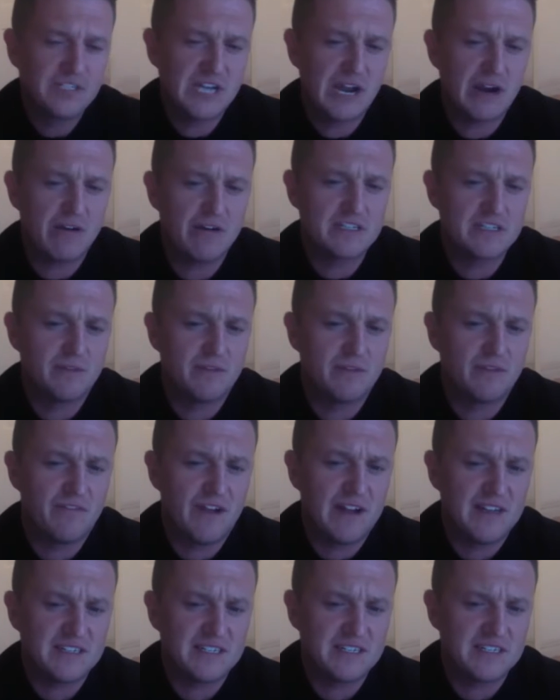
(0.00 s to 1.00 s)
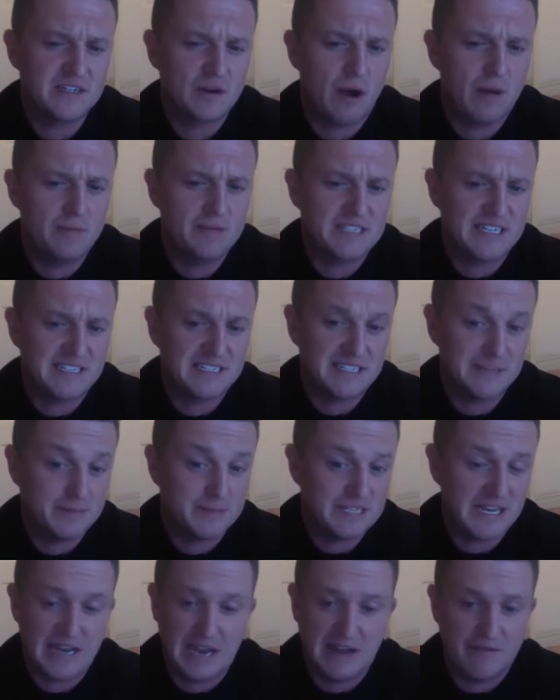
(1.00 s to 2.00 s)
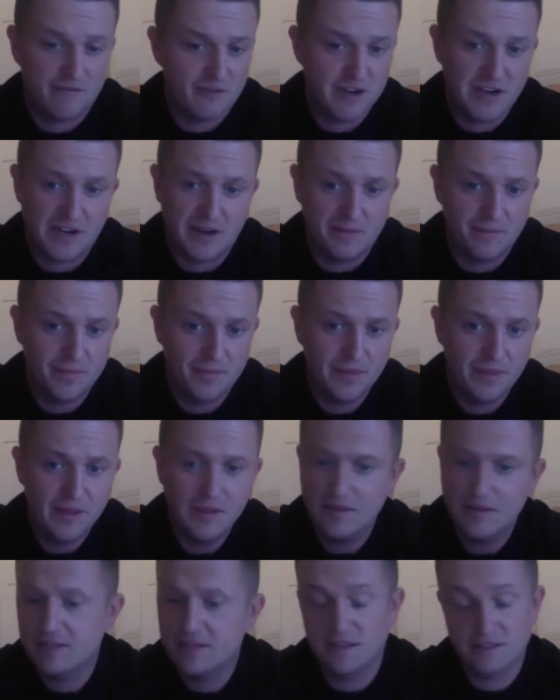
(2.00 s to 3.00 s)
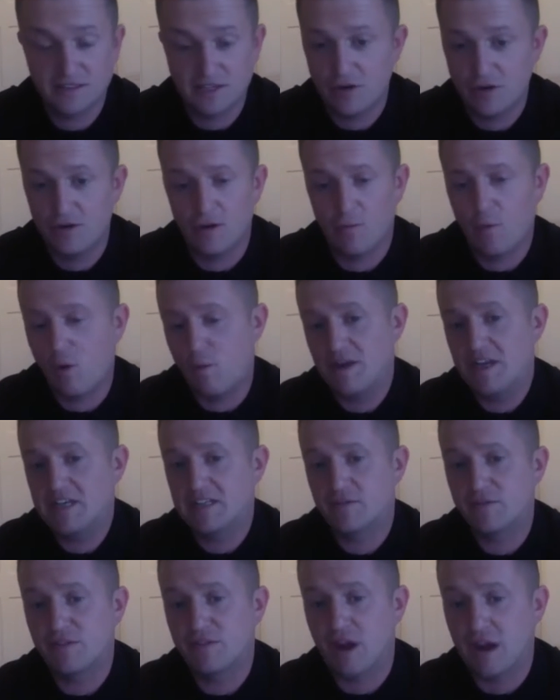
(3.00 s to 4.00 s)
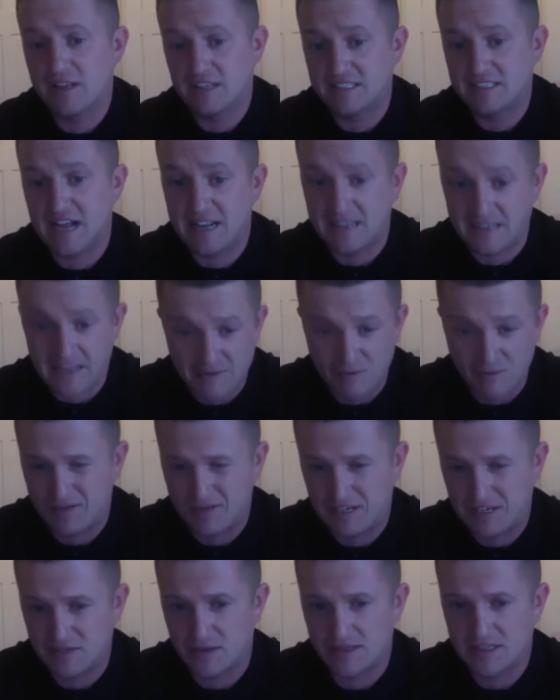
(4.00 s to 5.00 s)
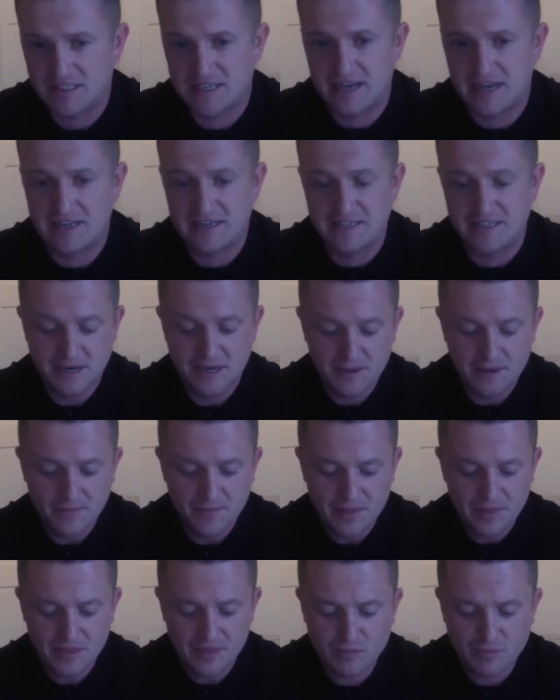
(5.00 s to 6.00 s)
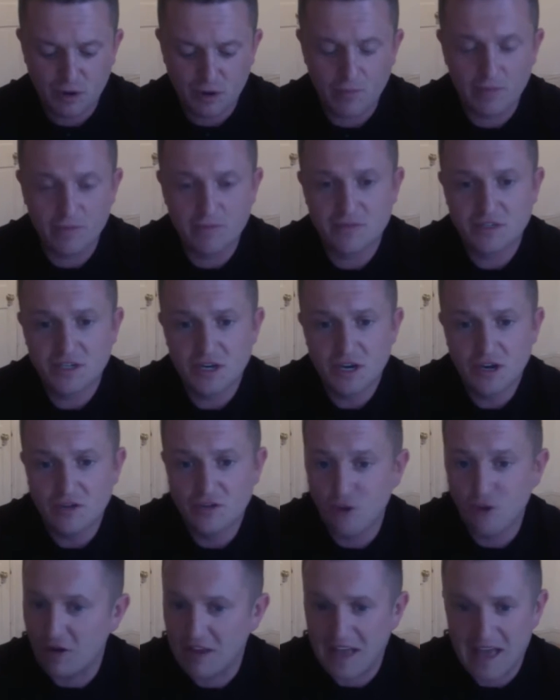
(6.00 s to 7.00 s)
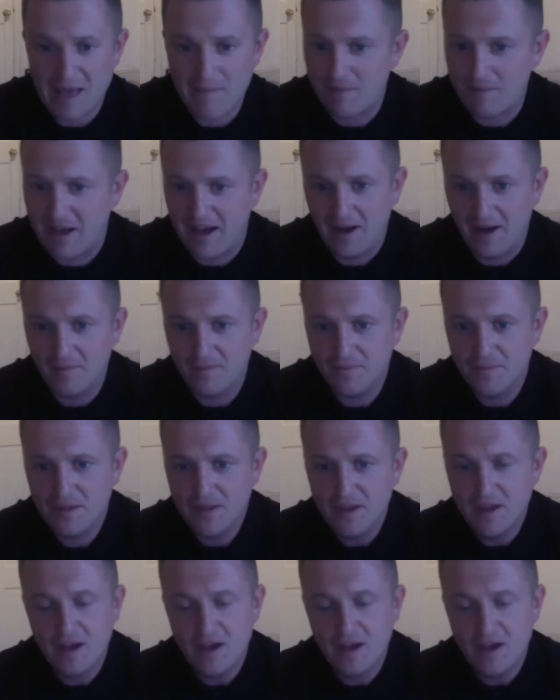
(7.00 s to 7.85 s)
Terrorism offences go up 60% every year. So what we need to understand, and everyone needs to understand, is there's problems not getting better.